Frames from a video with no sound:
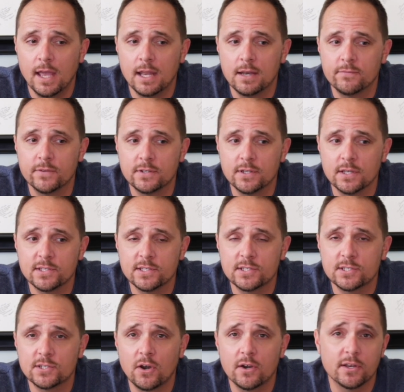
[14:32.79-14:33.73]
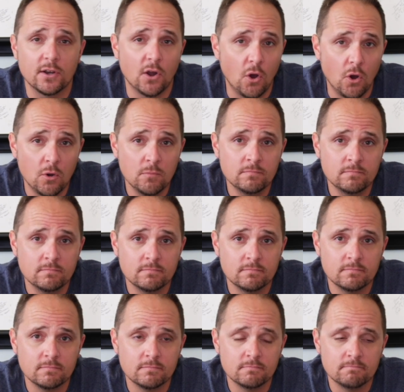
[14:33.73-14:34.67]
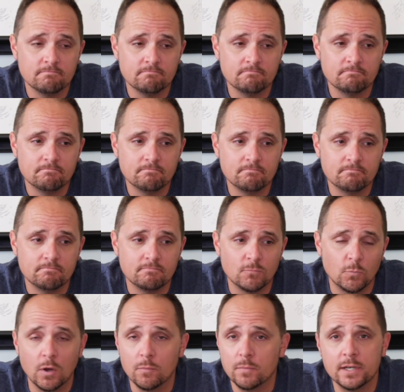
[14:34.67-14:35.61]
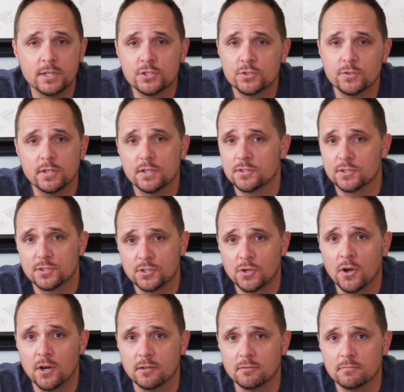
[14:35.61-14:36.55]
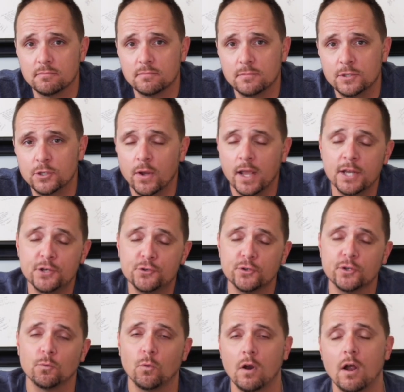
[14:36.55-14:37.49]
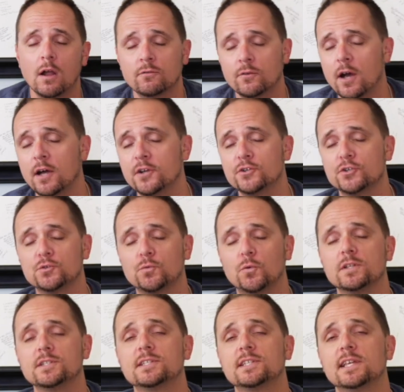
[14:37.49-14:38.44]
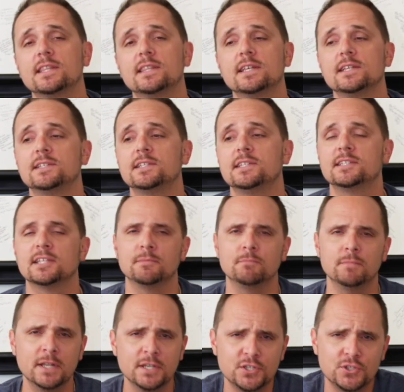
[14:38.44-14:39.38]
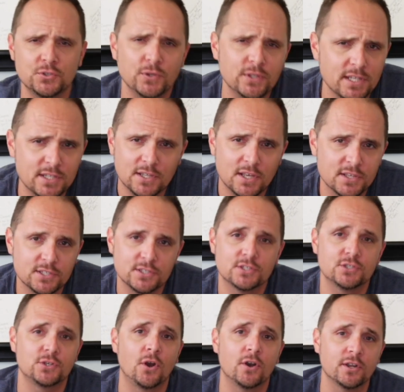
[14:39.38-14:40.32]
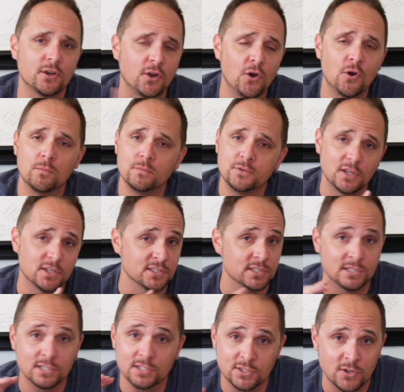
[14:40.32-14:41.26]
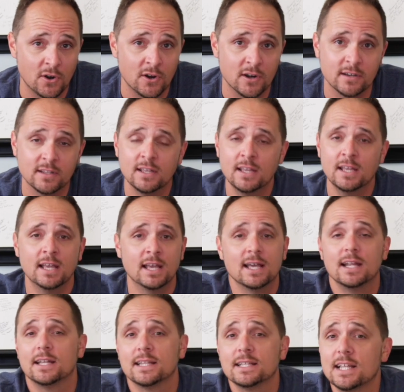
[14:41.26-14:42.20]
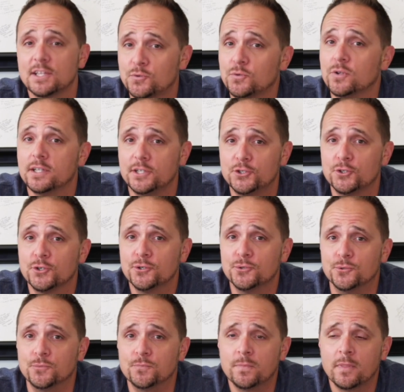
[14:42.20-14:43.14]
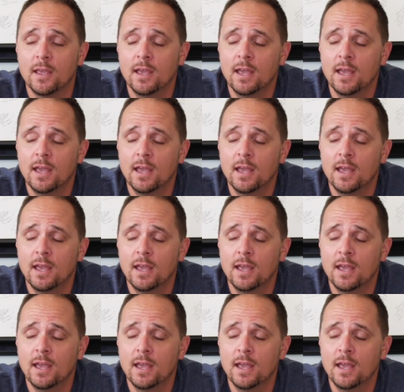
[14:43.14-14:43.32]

And if it doesn't start at home, well, ministry doesn't start. You know, Adrian Rogers once said this. He said, ministry that doesn't start at home doesn't start. I think that's really true.